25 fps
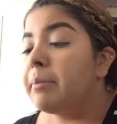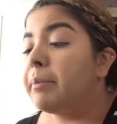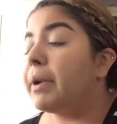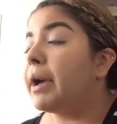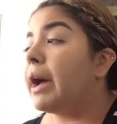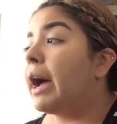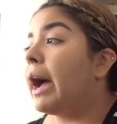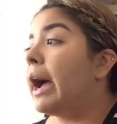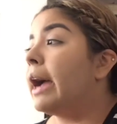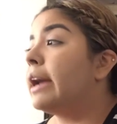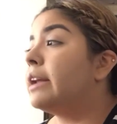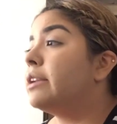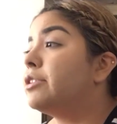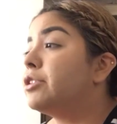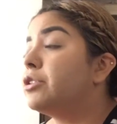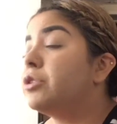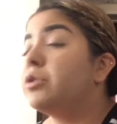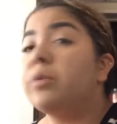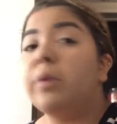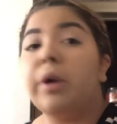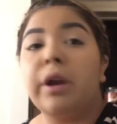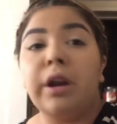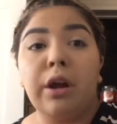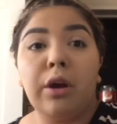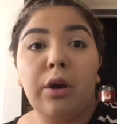but I
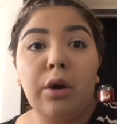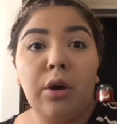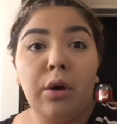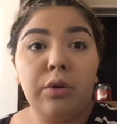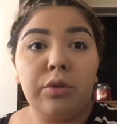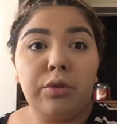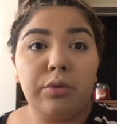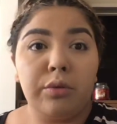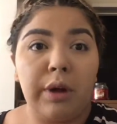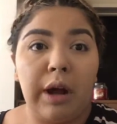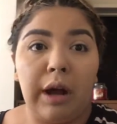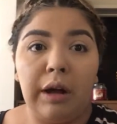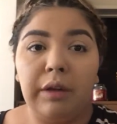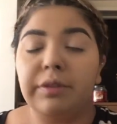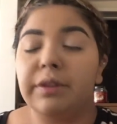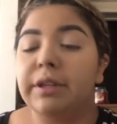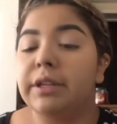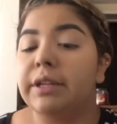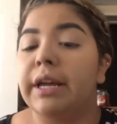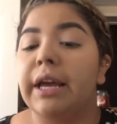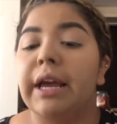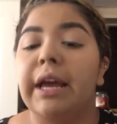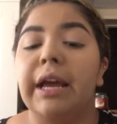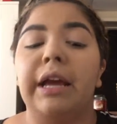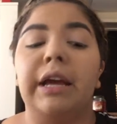do want to go throughout
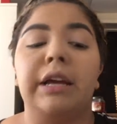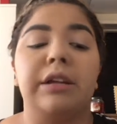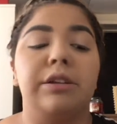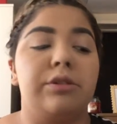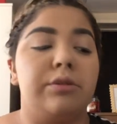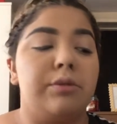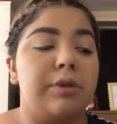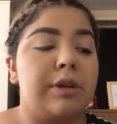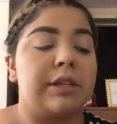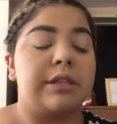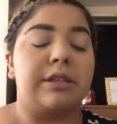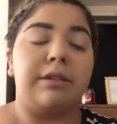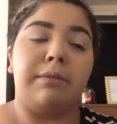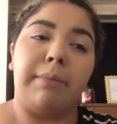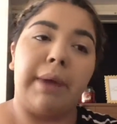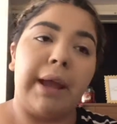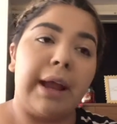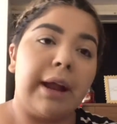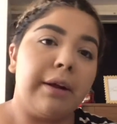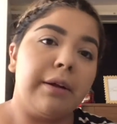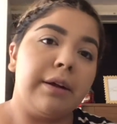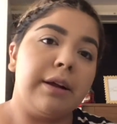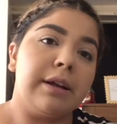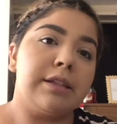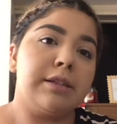the day doing some
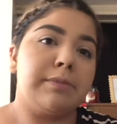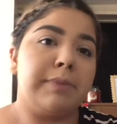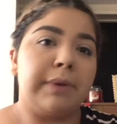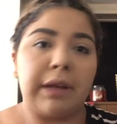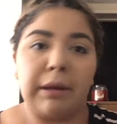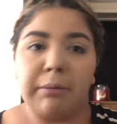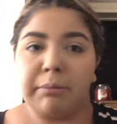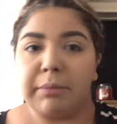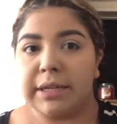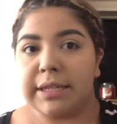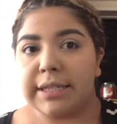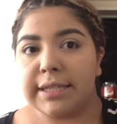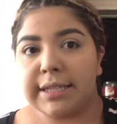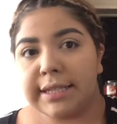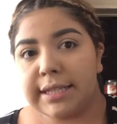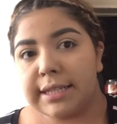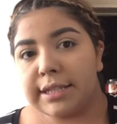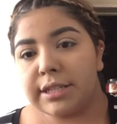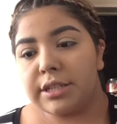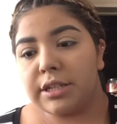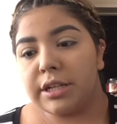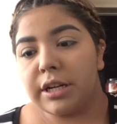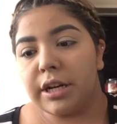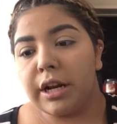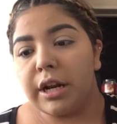errands, pick up my
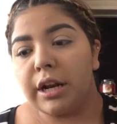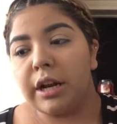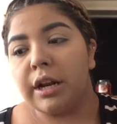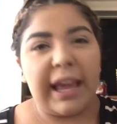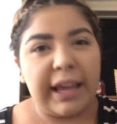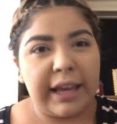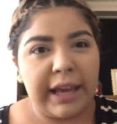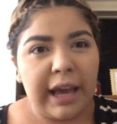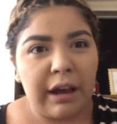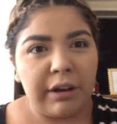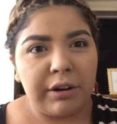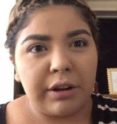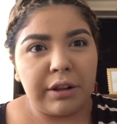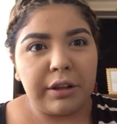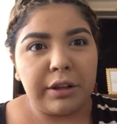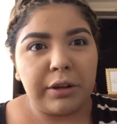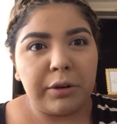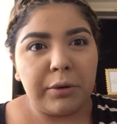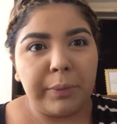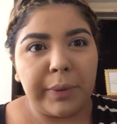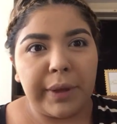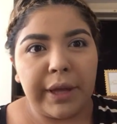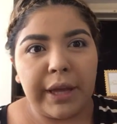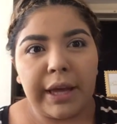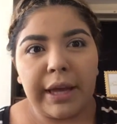sister, hang out a
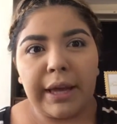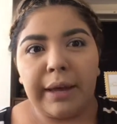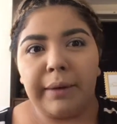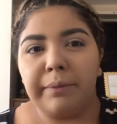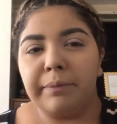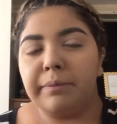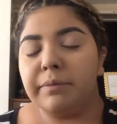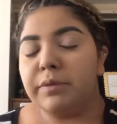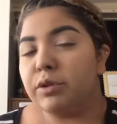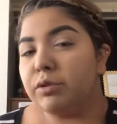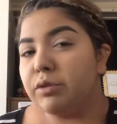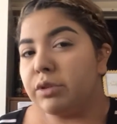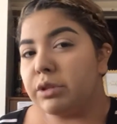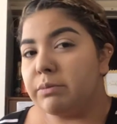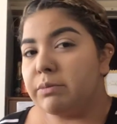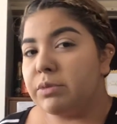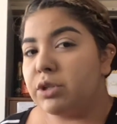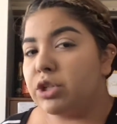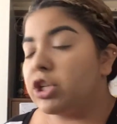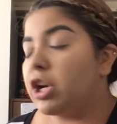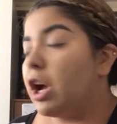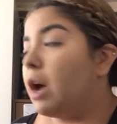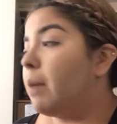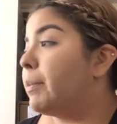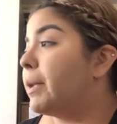little bit, do some
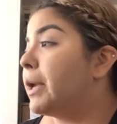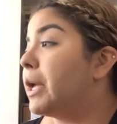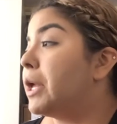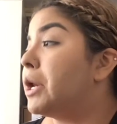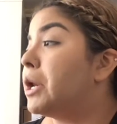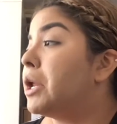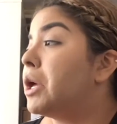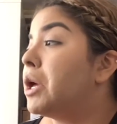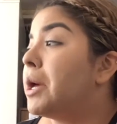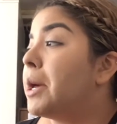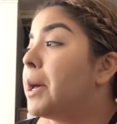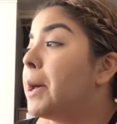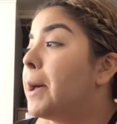shopping.